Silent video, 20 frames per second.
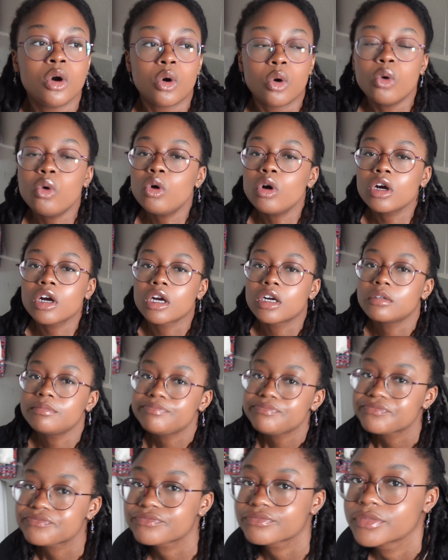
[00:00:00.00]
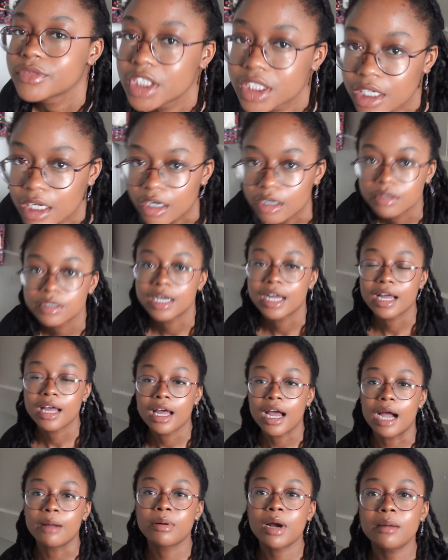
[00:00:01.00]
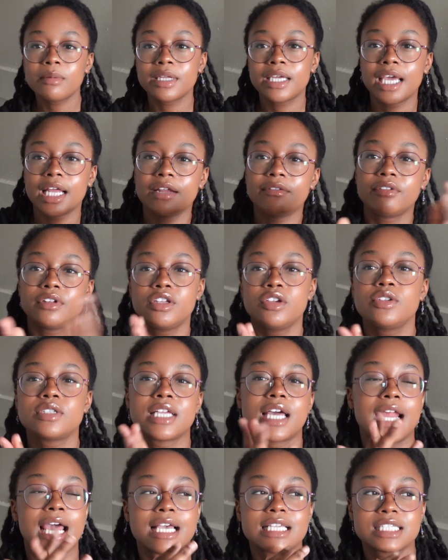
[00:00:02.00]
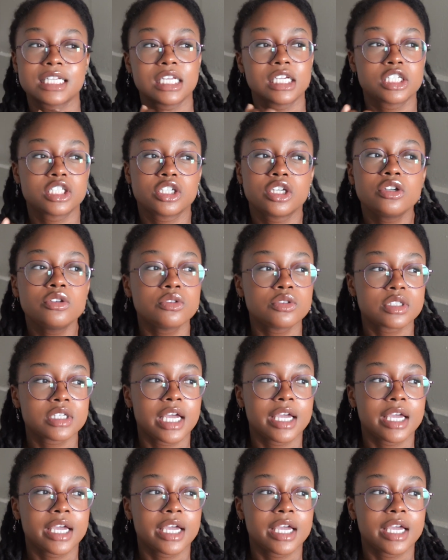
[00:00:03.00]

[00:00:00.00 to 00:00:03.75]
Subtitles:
Or, you know, I probably can't even use that as an excuse.